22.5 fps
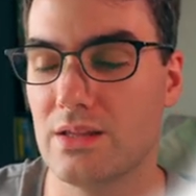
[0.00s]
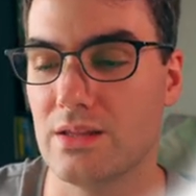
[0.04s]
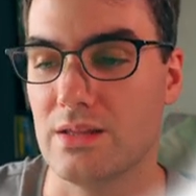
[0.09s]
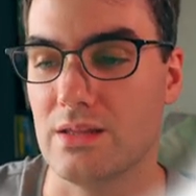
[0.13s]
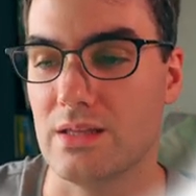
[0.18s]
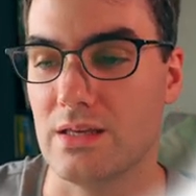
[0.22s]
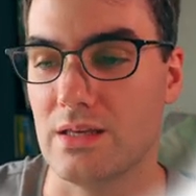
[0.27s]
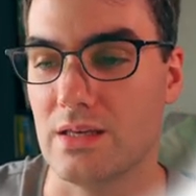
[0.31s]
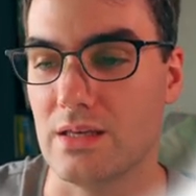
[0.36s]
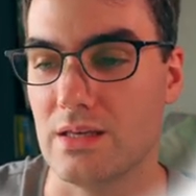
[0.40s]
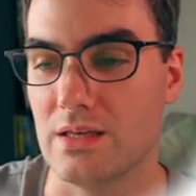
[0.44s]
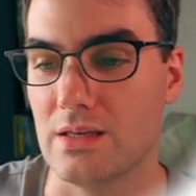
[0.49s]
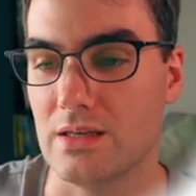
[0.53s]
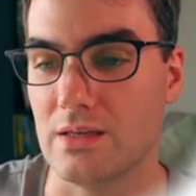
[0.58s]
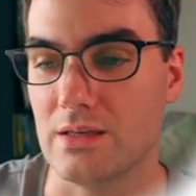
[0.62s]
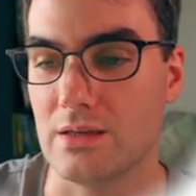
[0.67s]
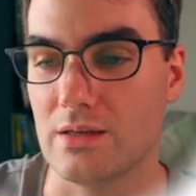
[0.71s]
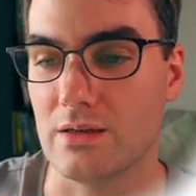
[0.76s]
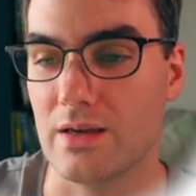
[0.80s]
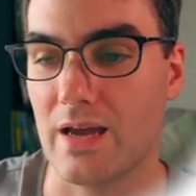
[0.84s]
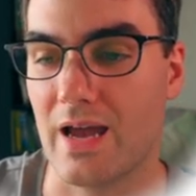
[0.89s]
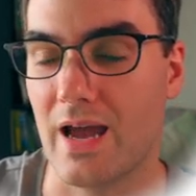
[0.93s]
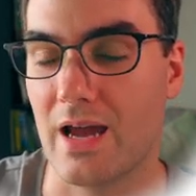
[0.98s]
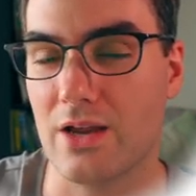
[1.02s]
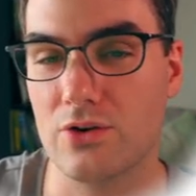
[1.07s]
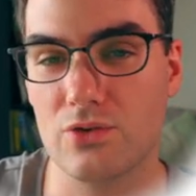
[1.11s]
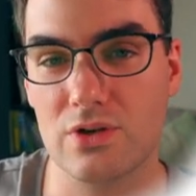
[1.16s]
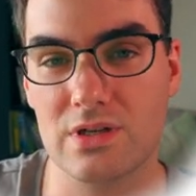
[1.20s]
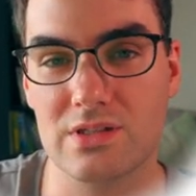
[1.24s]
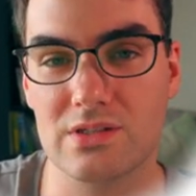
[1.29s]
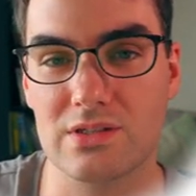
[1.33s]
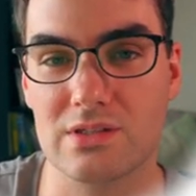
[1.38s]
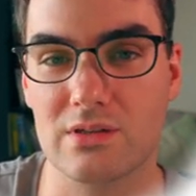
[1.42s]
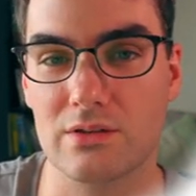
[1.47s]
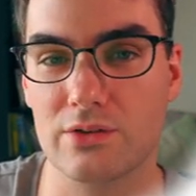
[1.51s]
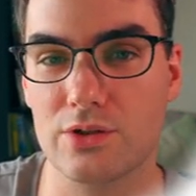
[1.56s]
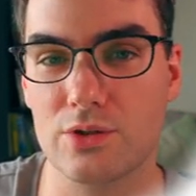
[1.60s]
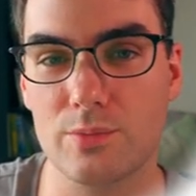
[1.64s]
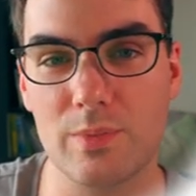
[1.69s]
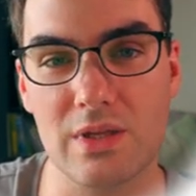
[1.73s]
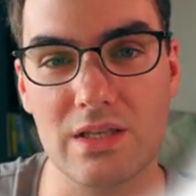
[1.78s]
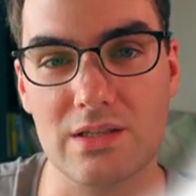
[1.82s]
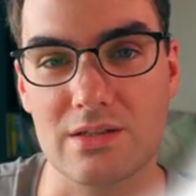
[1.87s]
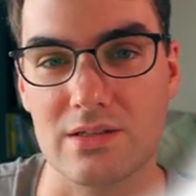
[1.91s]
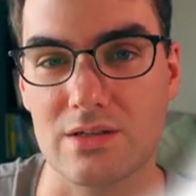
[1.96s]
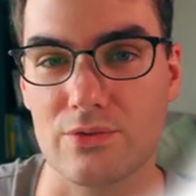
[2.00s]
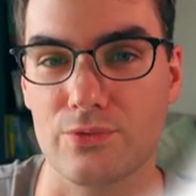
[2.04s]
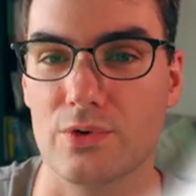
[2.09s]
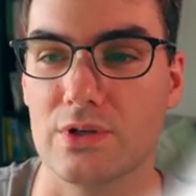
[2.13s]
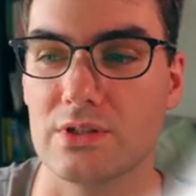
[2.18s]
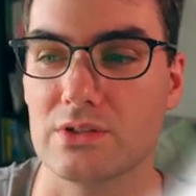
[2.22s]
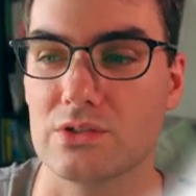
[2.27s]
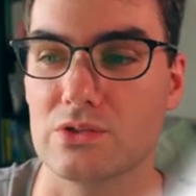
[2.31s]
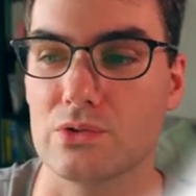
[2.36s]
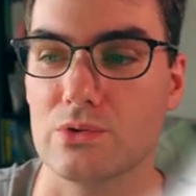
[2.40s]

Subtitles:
the address is a little bit different